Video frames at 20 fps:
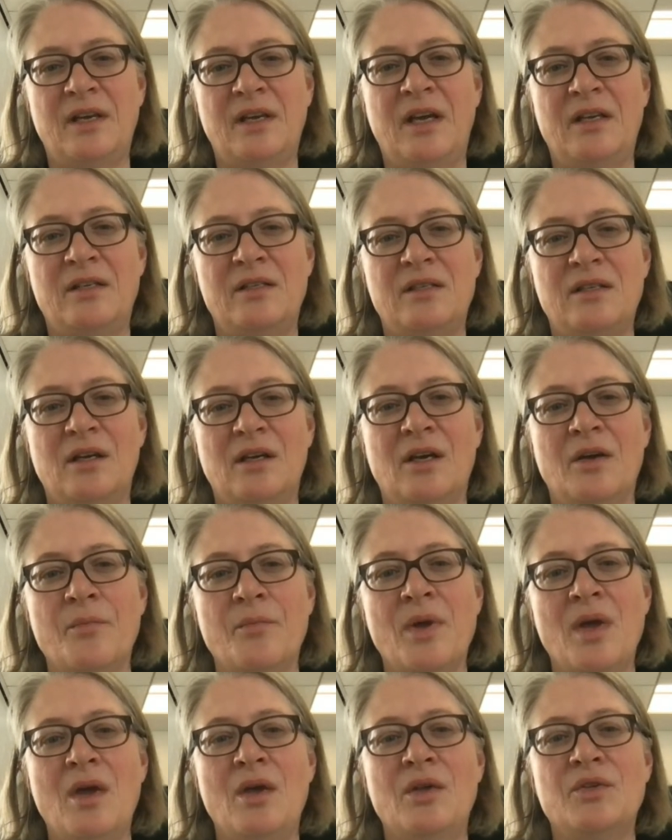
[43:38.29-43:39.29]
at
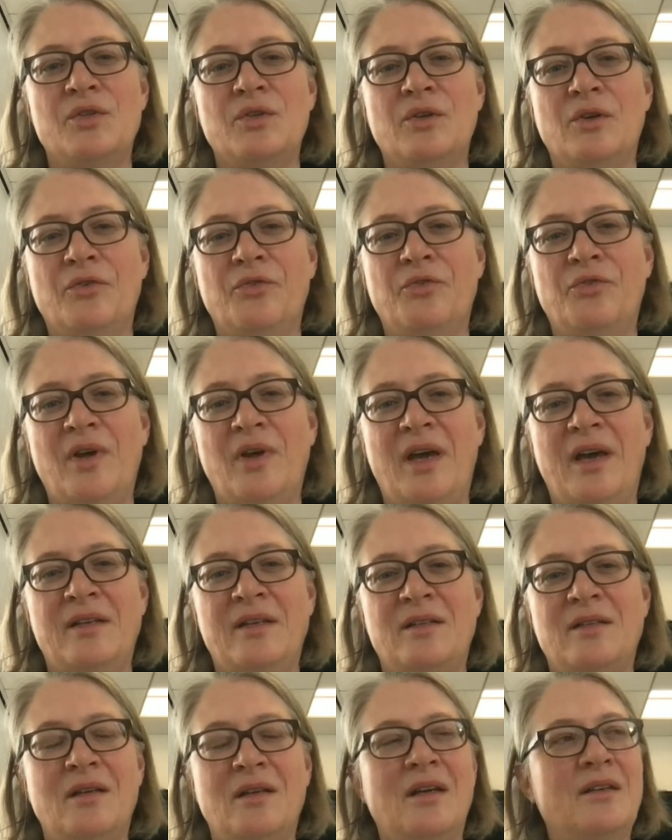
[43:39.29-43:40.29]

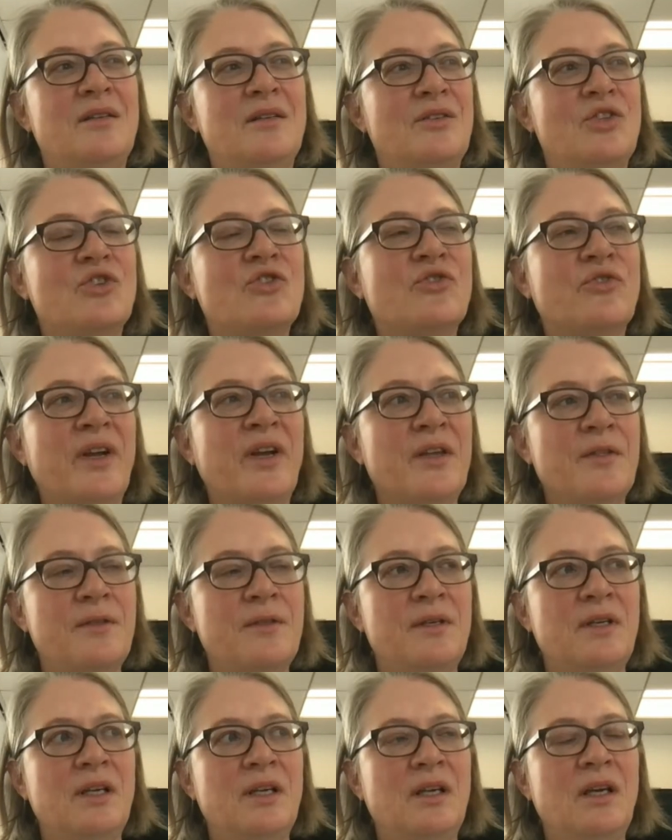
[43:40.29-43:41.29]
at
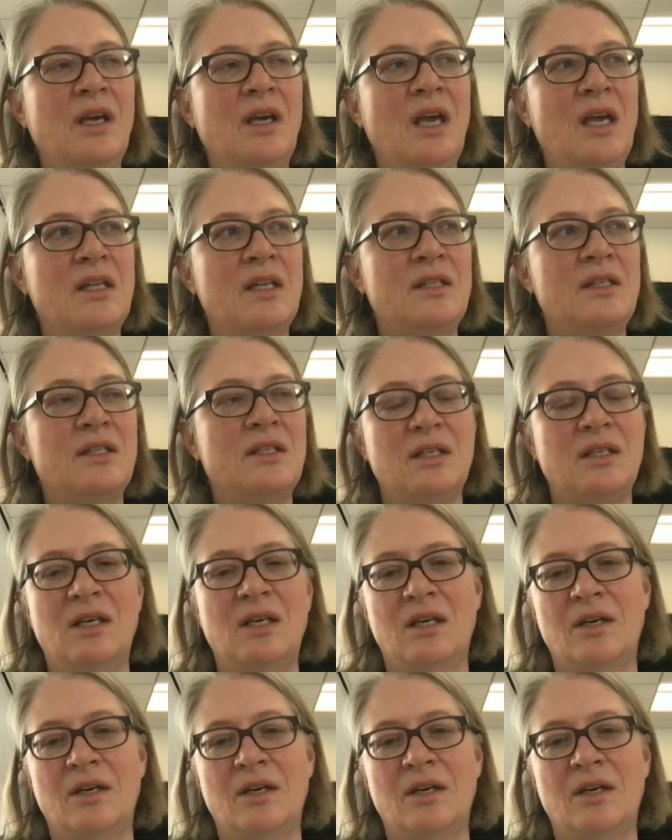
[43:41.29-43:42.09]
strengthening its